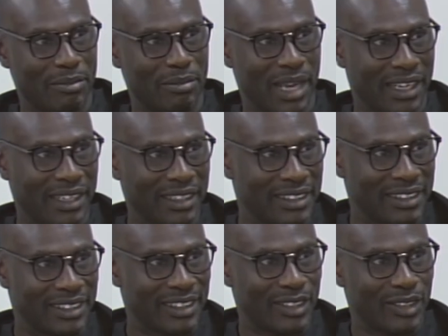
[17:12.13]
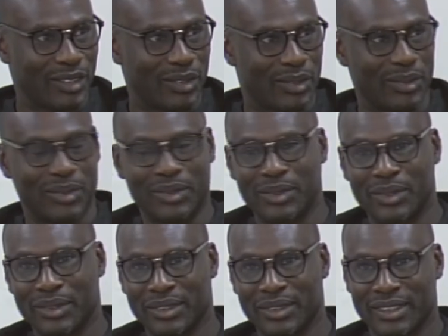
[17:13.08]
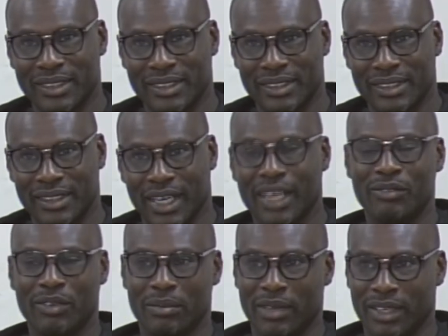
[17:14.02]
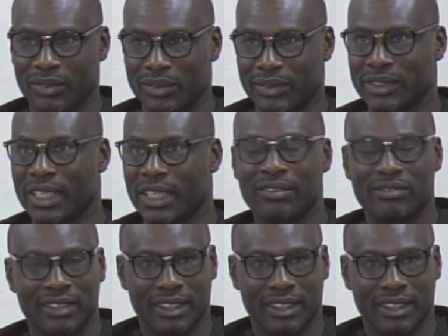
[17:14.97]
men who and women who served